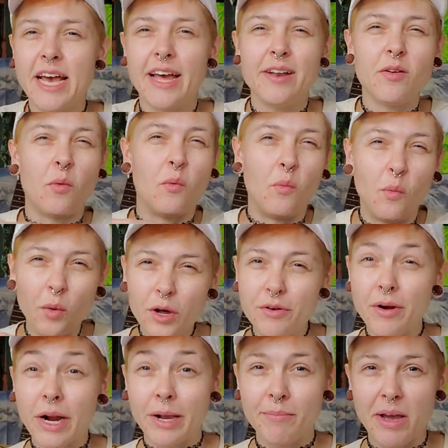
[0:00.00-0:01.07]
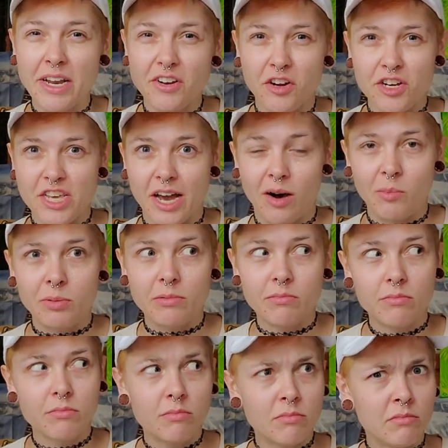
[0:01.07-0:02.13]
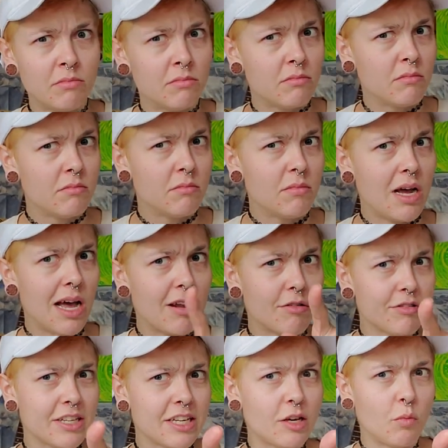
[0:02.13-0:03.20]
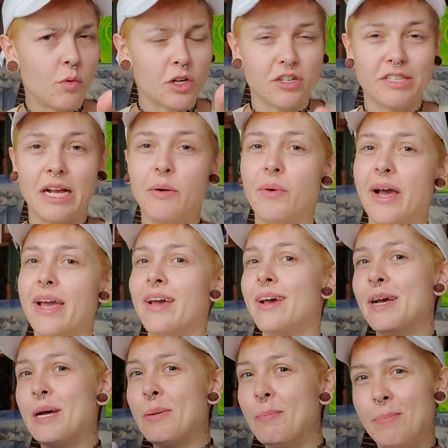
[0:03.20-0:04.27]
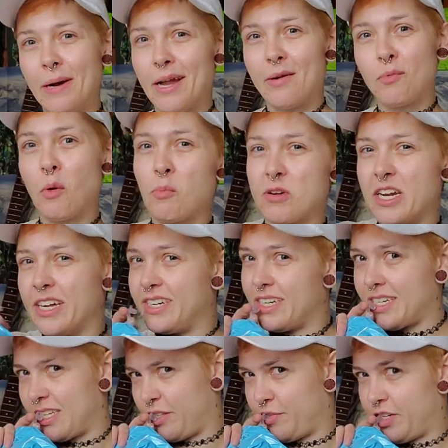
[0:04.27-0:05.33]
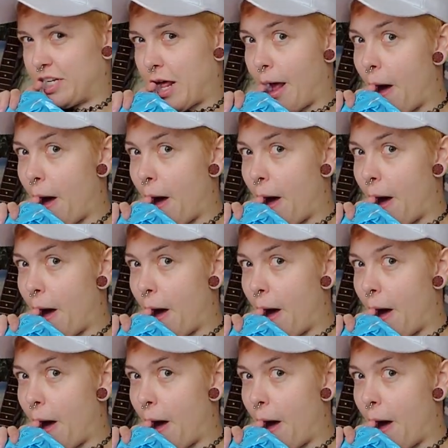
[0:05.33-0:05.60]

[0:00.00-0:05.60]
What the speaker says: 10 would recommend on Yelp. I don't think it works that way, but we'll pretend it does for today.